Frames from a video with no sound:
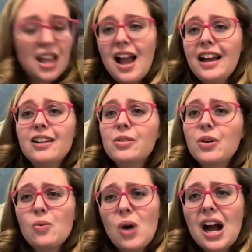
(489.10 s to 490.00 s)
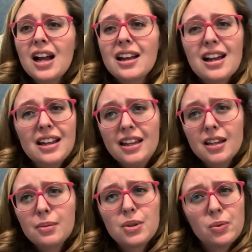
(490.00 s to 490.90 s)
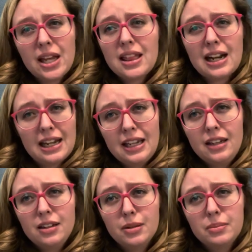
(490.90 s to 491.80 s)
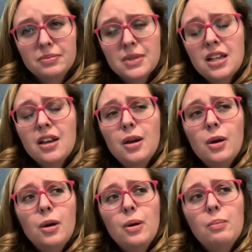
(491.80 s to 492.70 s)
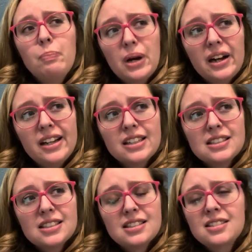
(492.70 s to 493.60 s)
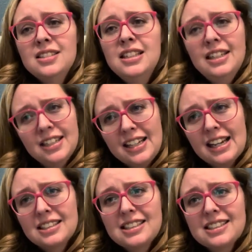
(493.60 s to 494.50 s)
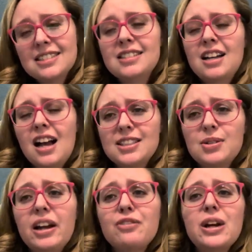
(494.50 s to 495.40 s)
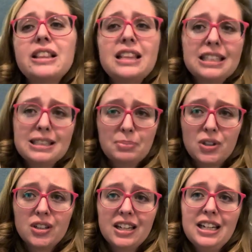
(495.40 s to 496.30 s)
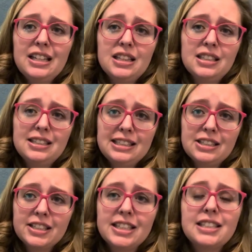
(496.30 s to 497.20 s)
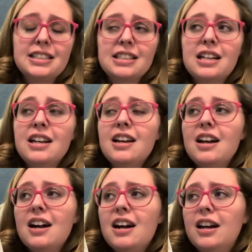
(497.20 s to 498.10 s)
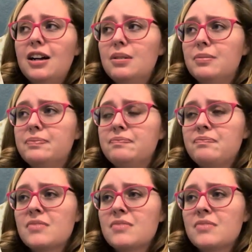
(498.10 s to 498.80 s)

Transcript: I don't know why I am the way that I am, but yes. So I read this book in this series. Um,